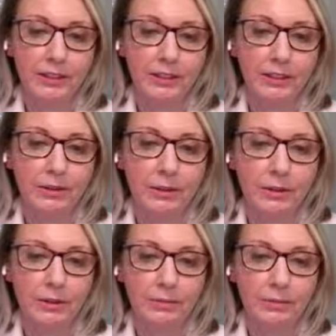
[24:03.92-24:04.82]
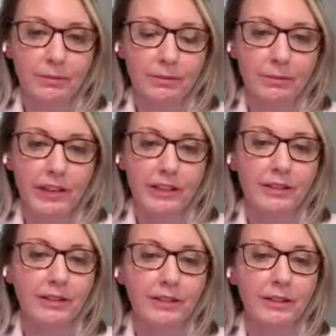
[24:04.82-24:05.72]
clinician will make a
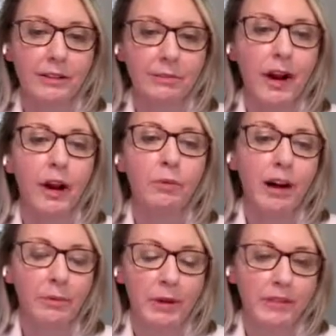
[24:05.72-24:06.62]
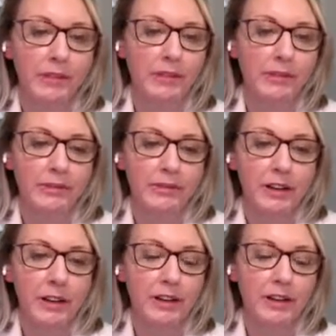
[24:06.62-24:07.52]
recommended
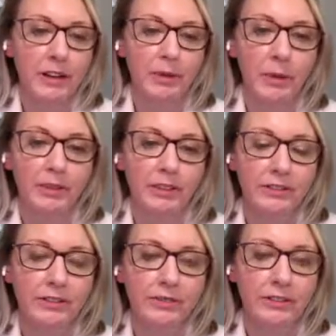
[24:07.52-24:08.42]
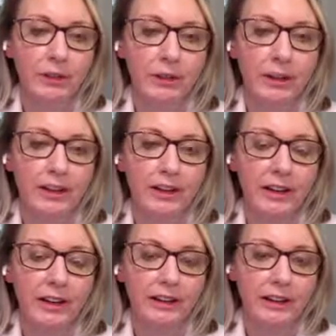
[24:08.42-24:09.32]
amount of treatment.
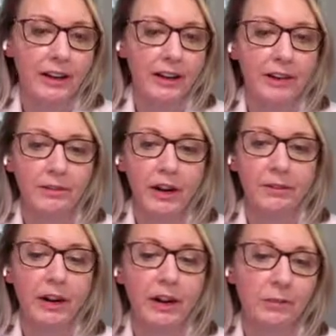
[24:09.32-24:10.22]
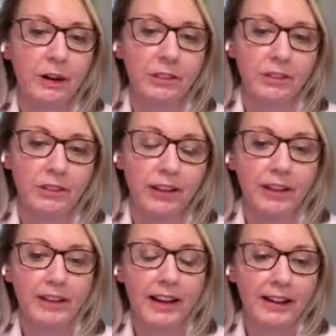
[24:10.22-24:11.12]
Like I recommend we
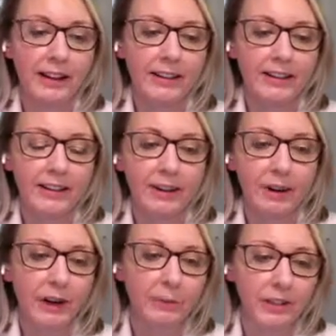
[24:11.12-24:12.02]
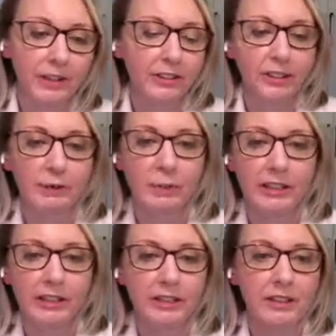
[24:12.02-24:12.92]
start, and that recommendation is
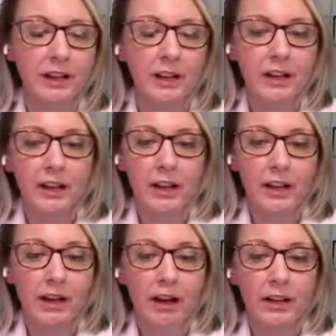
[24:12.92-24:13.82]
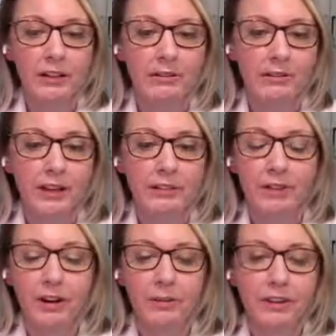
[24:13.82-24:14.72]
based on kind of
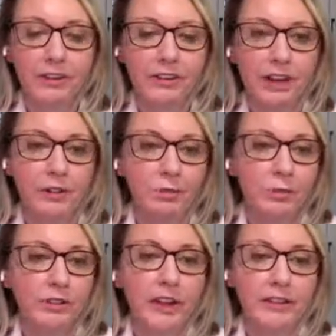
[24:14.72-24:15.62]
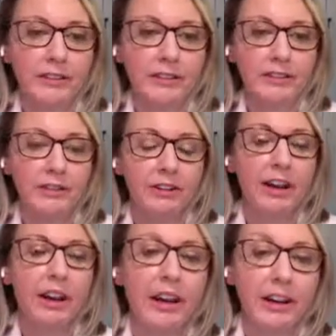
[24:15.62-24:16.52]
what the child presents,
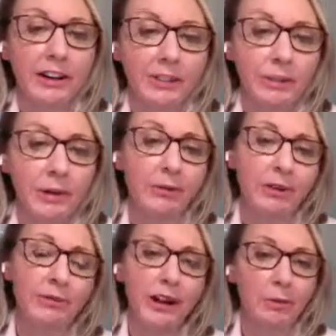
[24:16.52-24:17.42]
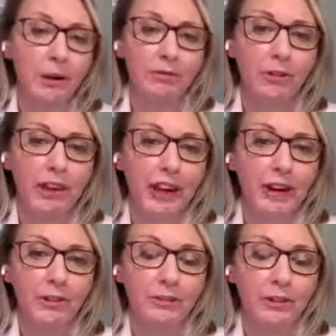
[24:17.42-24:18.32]
their age. I mean, I wouldn't recommend 40
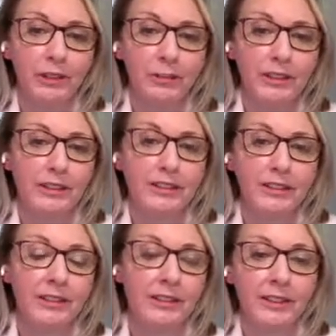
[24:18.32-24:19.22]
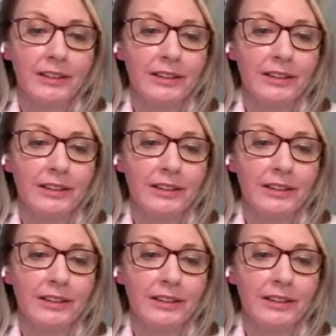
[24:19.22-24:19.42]
hours for someone that's